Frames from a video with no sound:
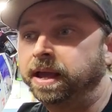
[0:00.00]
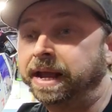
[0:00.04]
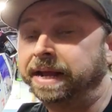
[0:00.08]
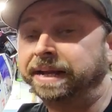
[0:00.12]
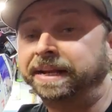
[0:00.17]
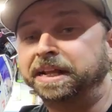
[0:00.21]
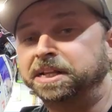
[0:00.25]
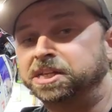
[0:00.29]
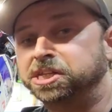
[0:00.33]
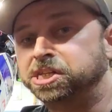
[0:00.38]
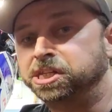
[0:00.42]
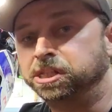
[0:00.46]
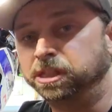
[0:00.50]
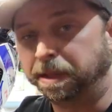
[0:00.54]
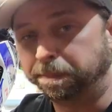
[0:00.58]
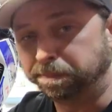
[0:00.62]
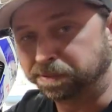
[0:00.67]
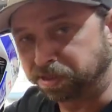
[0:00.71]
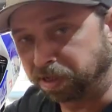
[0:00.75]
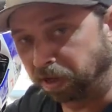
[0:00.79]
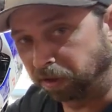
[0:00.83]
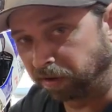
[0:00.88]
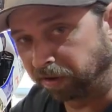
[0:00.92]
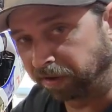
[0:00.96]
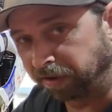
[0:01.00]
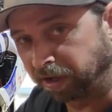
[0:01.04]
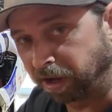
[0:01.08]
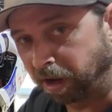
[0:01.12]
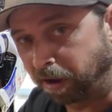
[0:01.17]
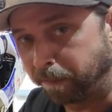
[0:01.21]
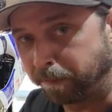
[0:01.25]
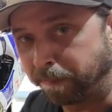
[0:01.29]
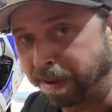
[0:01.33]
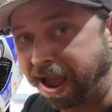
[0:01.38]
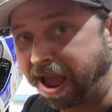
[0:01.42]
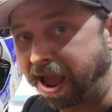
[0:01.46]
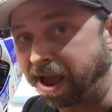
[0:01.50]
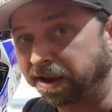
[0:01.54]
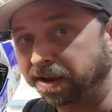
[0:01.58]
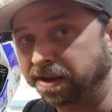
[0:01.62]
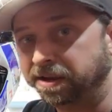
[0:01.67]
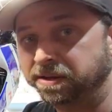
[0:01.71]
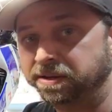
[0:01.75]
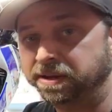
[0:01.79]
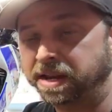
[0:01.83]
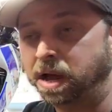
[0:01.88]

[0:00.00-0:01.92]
and that slip started to come back.